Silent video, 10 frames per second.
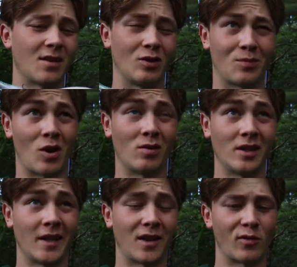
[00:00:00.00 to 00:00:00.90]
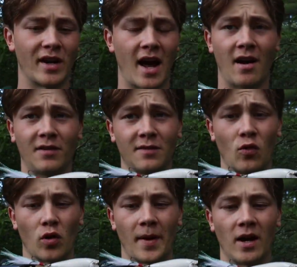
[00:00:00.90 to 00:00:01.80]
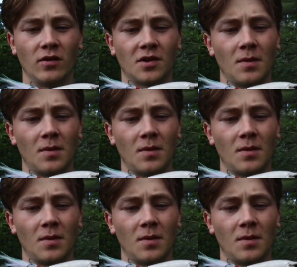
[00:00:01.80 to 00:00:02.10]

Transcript: It was probably like 3.5 to 4 pounds